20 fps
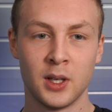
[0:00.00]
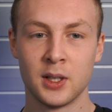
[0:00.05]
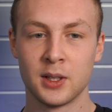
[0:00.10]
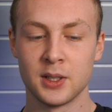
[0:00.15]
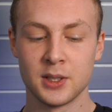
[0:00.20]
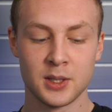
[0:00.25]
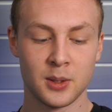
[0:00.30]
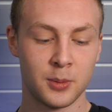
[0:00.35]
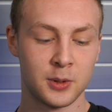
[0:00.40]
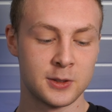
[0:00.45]

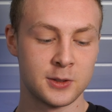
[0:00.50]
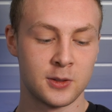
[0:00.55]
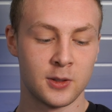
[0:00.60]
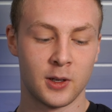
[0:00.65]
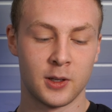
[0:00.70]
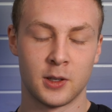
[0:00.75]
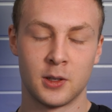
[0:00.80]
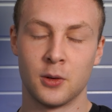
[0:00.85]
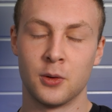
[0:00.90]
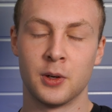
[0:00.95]
This applies to
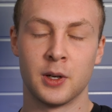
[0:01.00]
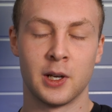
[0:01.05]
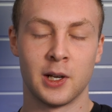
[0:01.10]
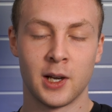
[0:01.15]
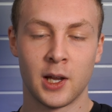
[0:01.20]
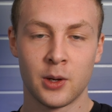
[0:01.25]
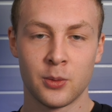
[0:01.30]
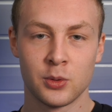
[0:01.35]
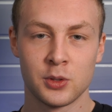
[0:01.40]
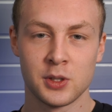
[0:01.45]
like learning
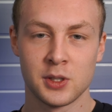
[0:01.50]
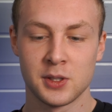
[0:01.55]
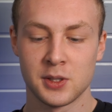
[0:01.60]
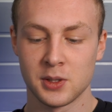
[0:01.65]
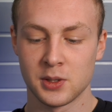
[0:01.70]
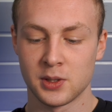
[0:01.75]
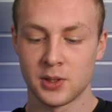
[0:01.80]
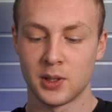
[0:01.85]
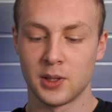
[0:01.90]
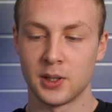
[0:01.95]

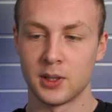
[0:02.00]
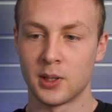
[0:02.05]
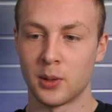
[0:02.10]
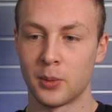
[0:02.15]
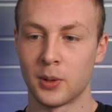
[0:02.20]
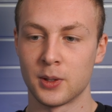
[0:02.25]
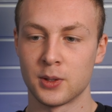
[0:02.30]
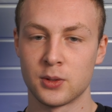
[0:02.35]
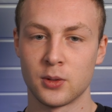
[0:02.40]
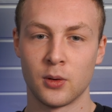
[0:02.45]
languages, it
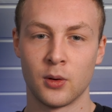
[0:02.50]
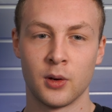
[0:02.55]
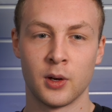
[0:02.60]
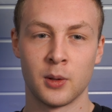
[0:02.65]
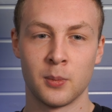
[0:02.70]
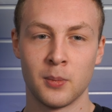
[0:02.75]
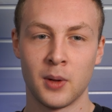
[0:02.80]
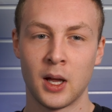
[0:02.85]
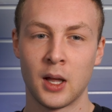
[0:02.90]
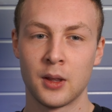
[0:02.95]
applies to
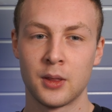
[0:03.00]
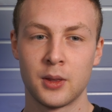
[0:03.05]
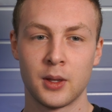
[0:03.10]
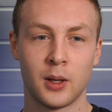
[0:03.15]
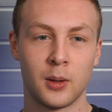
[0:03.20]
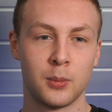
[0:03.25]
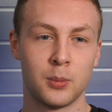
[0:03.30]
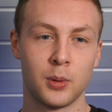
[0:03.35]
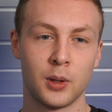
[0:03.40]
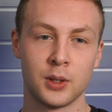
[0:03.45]
learning math,
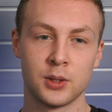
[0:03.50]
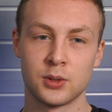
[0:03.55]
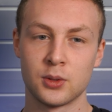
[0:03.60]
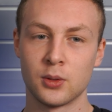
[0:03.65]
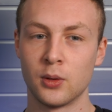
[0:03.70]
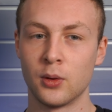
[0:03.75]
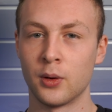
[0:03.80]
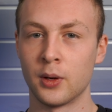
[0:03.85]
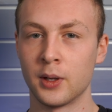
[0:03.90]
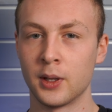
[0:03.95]
applies to
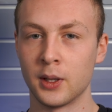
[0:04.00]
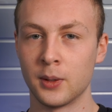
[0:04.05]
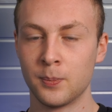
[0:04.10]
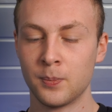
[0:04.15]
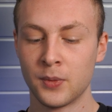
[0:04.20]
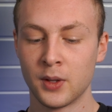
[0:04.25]
learning